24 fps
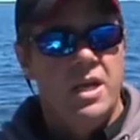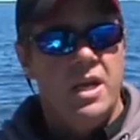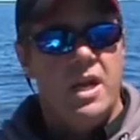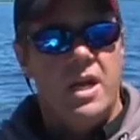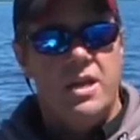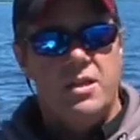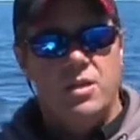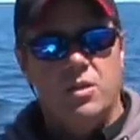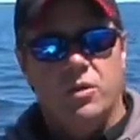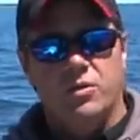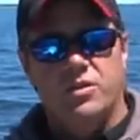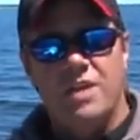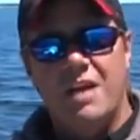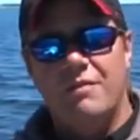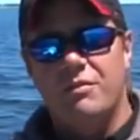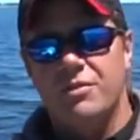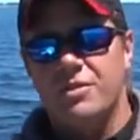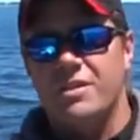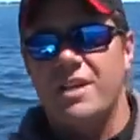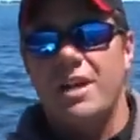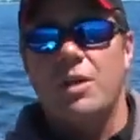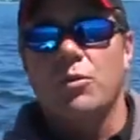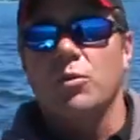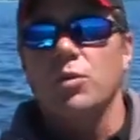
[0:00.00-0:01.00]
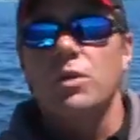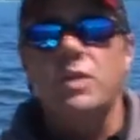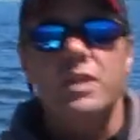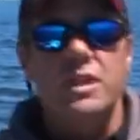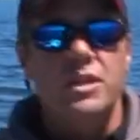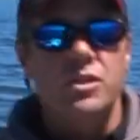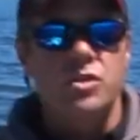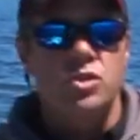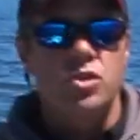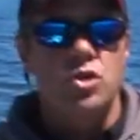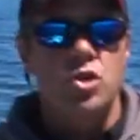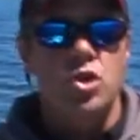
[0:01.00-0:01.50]
And you know, Devil's Lake
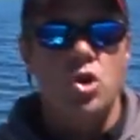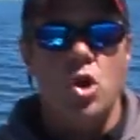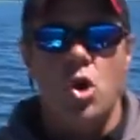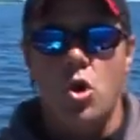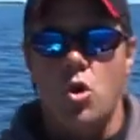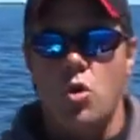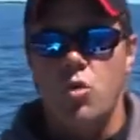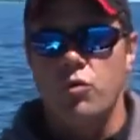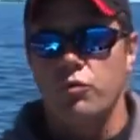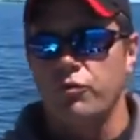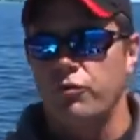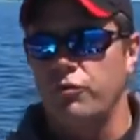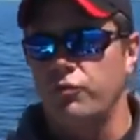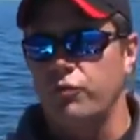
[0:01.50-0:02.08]
really is known